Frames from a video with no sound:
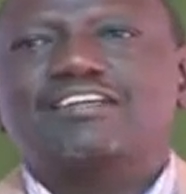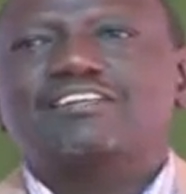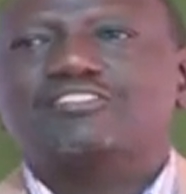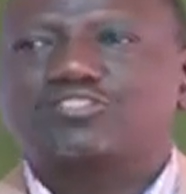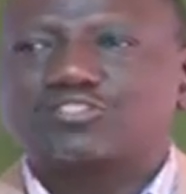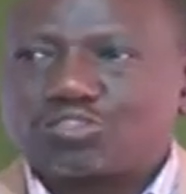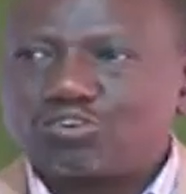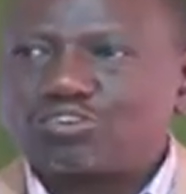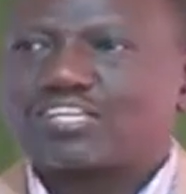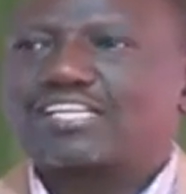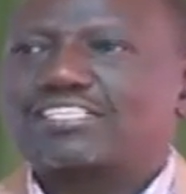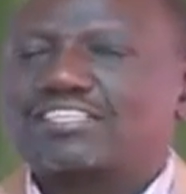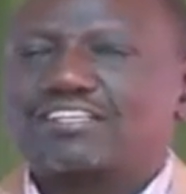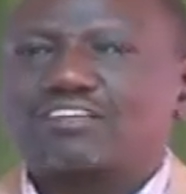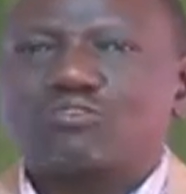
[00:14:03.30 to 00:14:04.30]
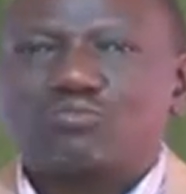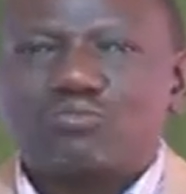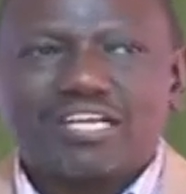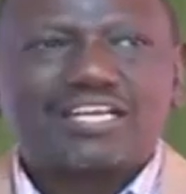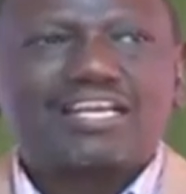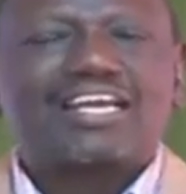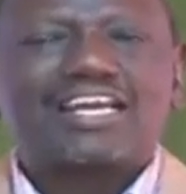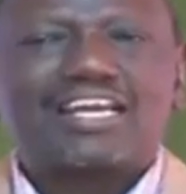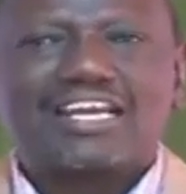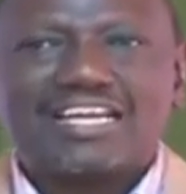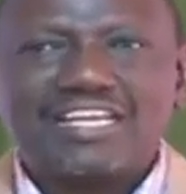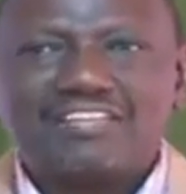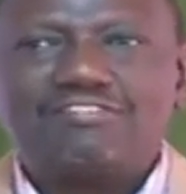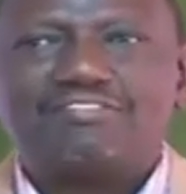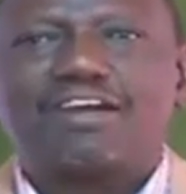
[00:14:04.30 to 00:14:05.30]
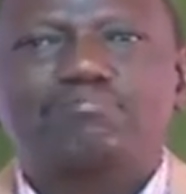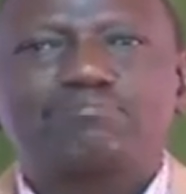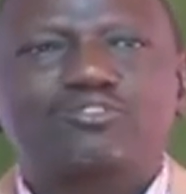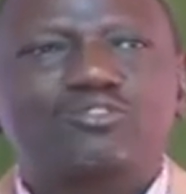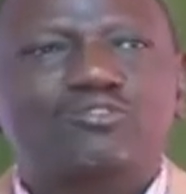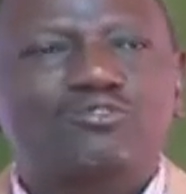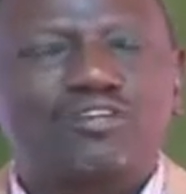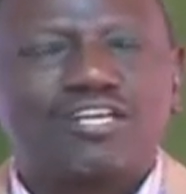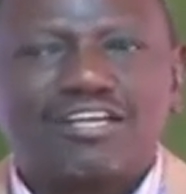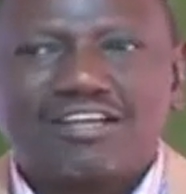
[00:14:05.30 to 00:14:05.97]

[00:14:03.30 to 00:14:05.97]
so that we can live up to